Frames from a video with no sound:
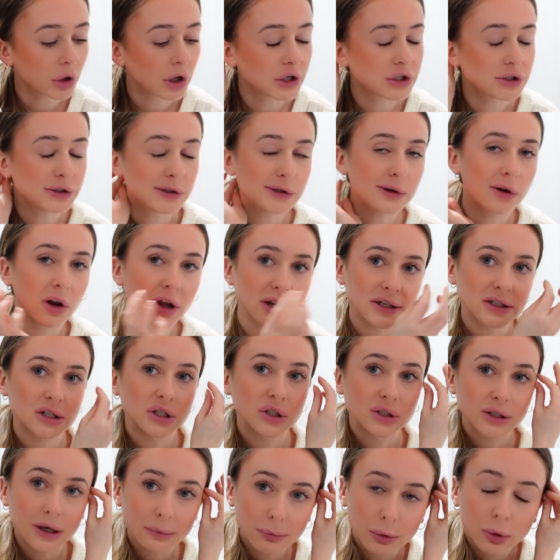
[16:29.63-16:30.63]
I do like
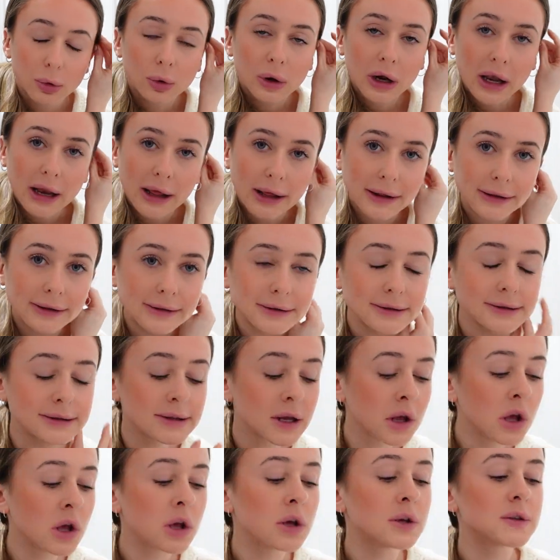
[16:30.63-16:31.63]
to double
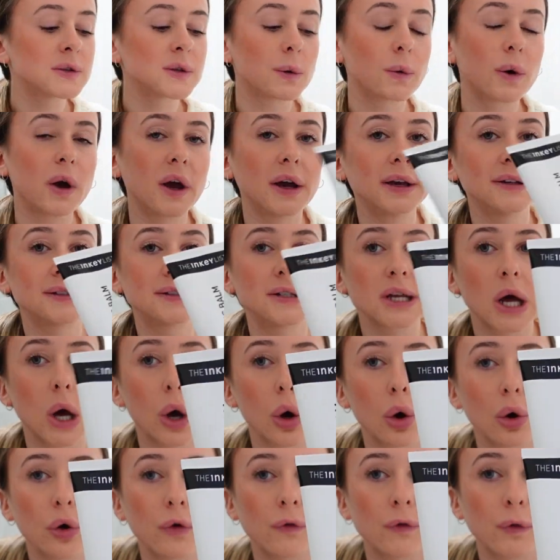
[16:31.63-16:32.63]
cleanse. So I
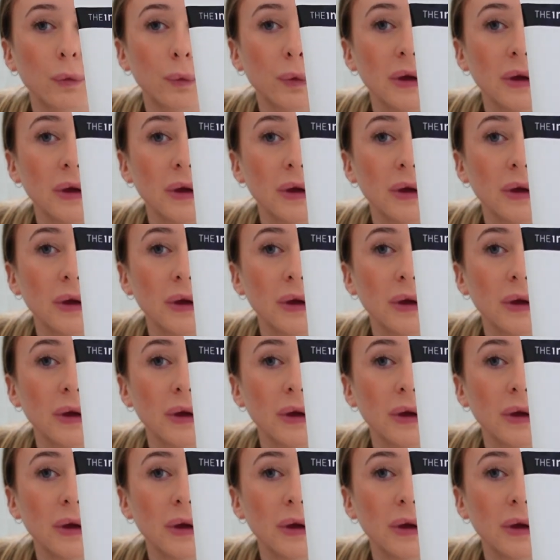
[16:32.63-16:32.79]
start off